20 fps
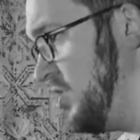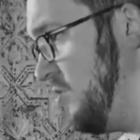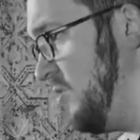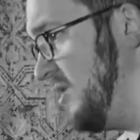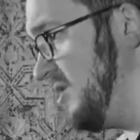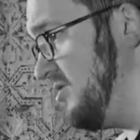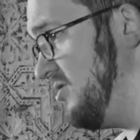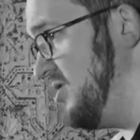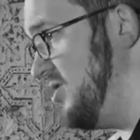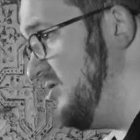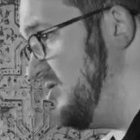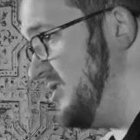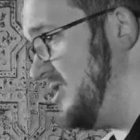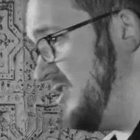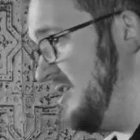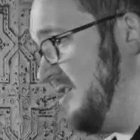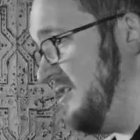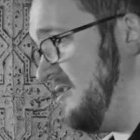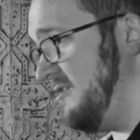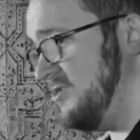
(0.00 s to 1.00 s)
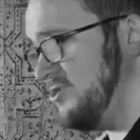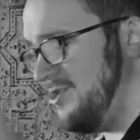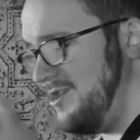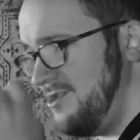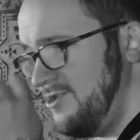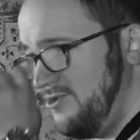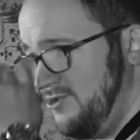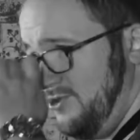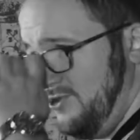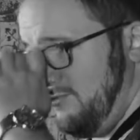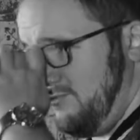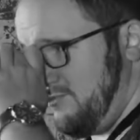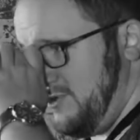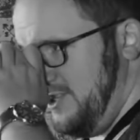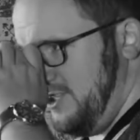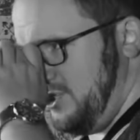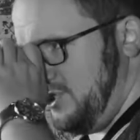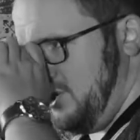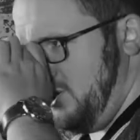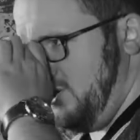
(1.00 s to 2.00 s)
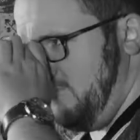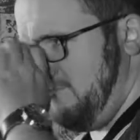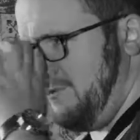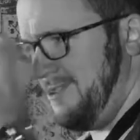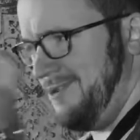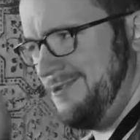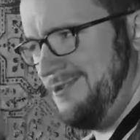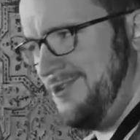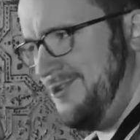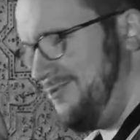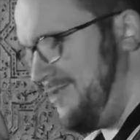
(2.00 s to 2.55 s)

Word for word: what they're using here. I tried to do a little research, but they're new